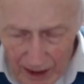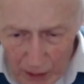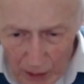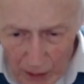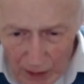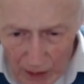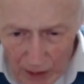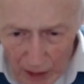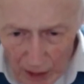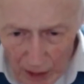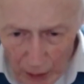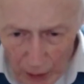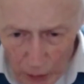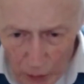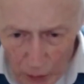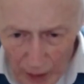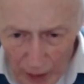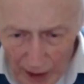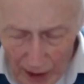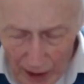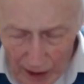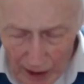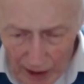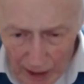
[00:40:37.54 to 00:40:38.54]
way
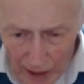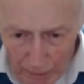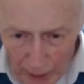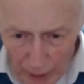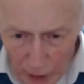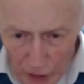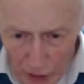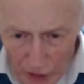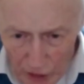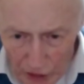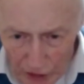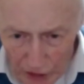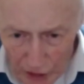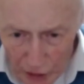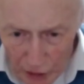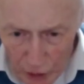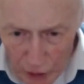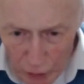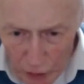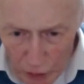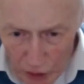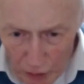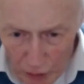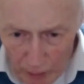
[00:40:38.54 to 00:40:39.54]
I approached this
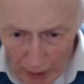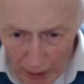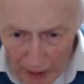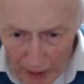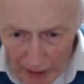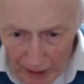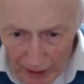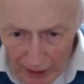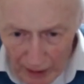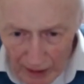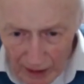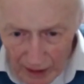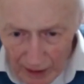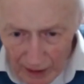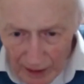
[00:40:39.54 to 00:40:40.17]
was by